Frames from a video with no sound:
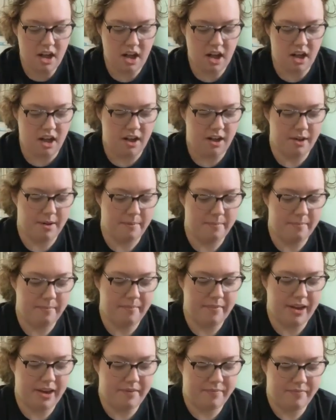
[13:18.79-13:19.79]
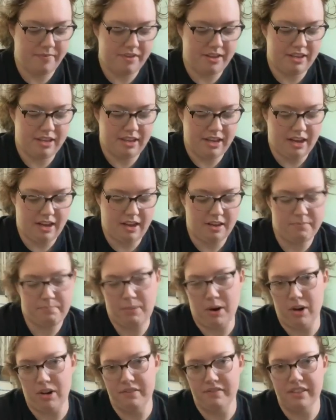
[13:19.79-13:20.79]
Um,
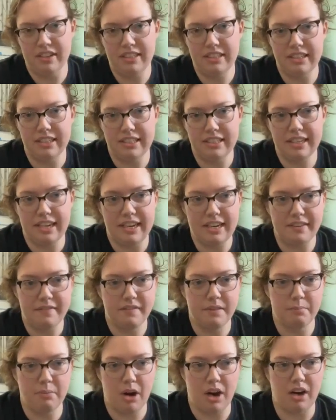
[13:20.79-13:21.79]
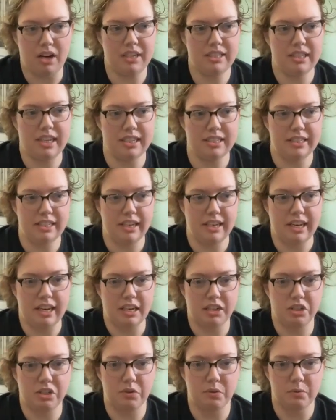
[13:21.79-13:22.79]
part of this is like if the box has like
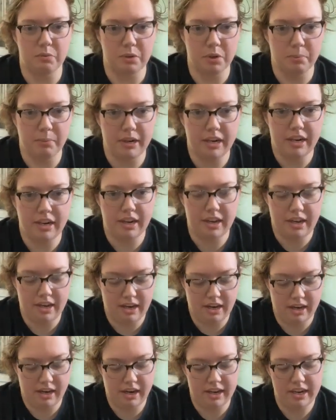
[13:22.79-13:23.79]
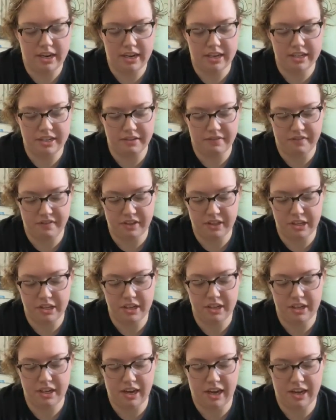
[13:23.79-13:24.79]
extra room in it and I need to fill it,